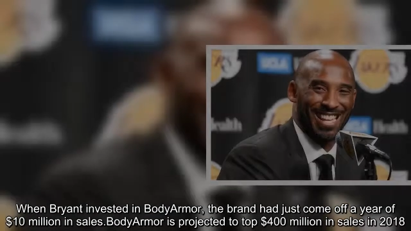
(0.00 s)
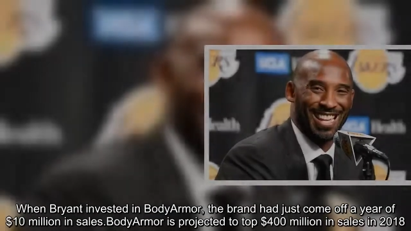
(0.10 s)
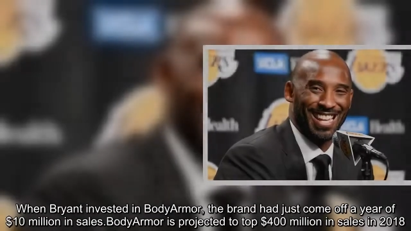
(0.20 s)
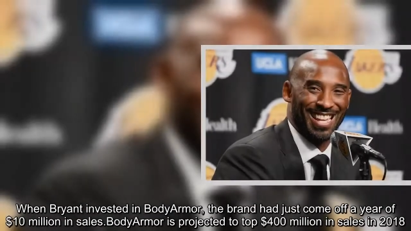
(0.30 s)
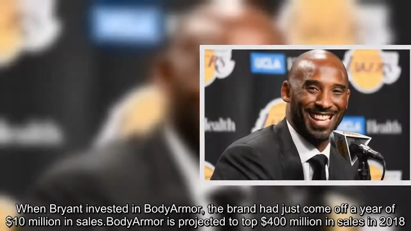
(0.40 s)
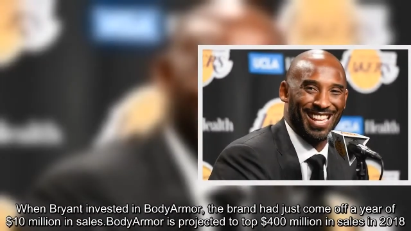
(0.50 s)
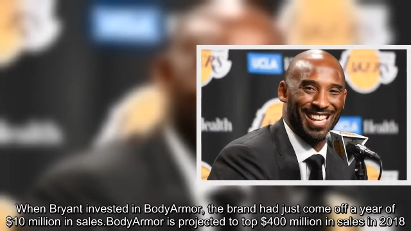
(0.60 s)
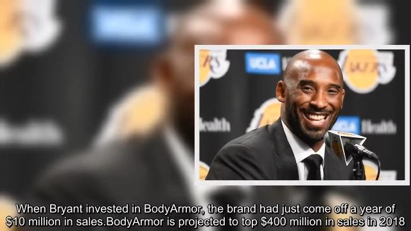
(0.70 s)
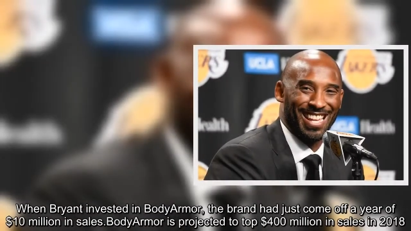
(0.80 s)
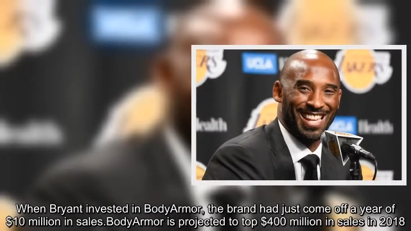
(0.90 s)

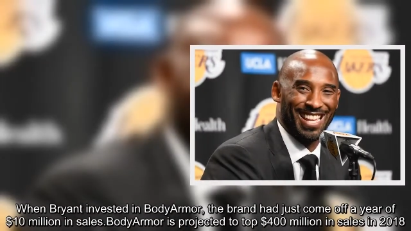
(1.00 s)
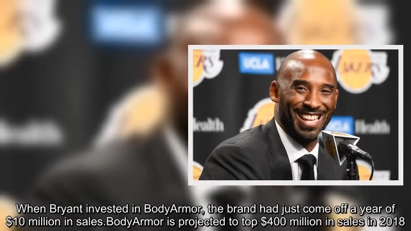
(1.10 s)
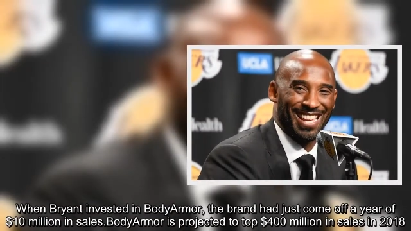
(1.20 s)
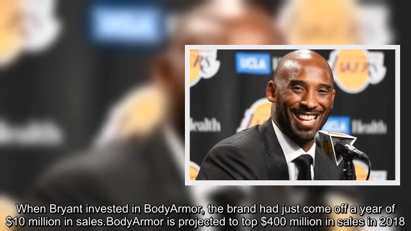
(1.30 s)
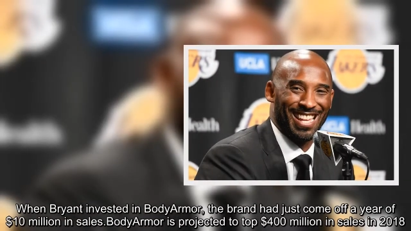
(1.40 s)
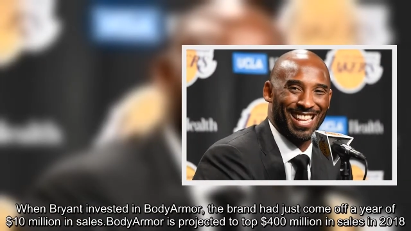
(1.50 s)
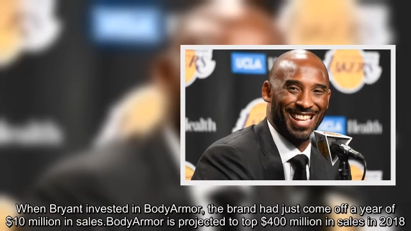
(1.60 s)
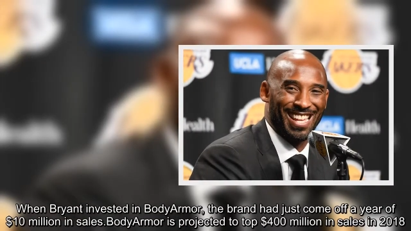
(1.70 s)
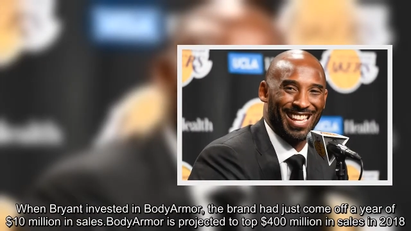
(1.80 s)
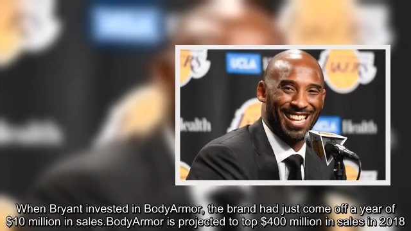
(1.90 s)

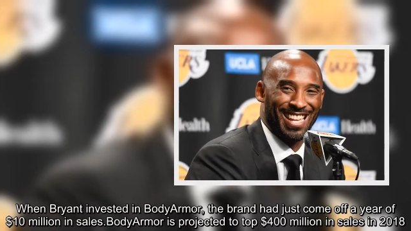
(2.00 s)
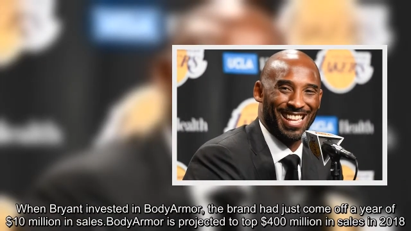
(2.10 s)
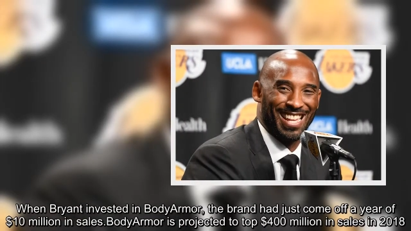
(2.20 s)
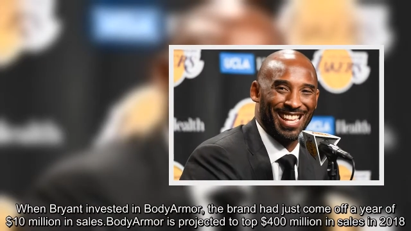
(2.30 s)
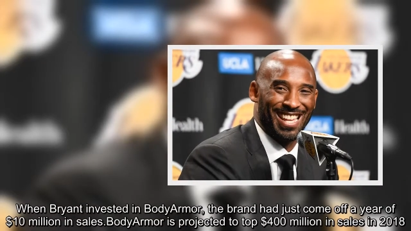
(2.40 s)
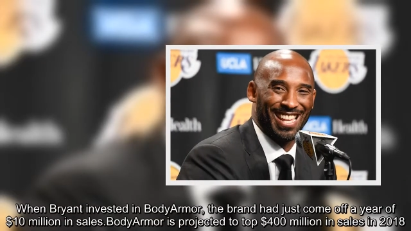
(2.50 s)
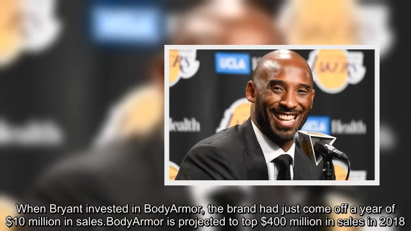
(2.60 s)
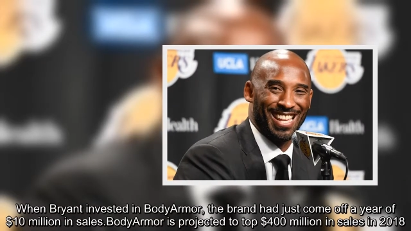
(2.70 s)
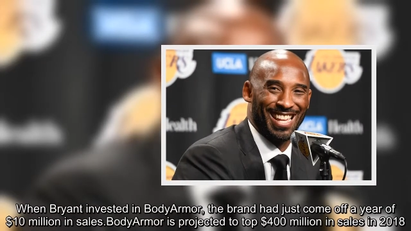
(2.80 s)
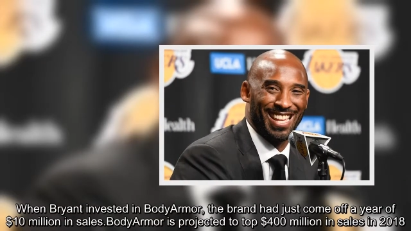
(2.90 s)

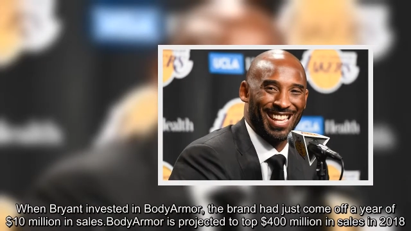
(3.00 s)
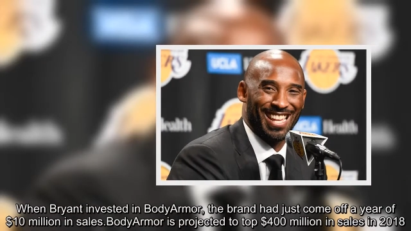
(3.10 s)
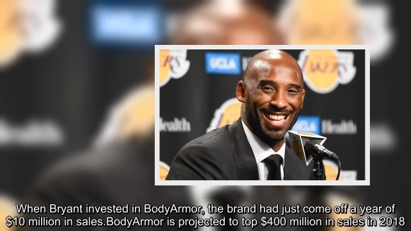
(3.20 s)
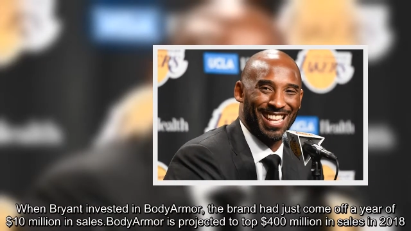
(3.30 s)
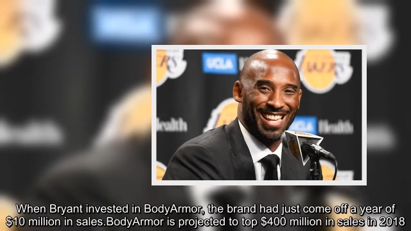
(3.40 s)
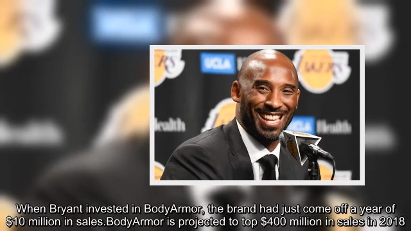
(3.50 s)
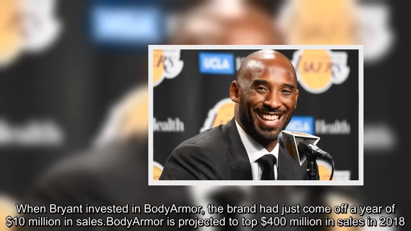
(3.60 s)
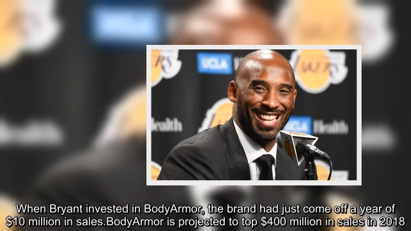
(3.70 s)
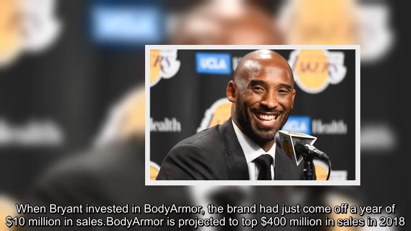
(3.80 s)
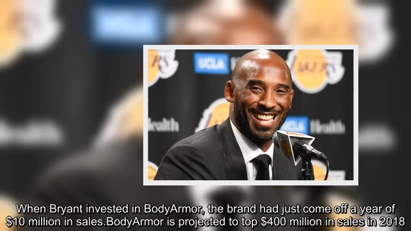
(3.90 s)
(no one is talking)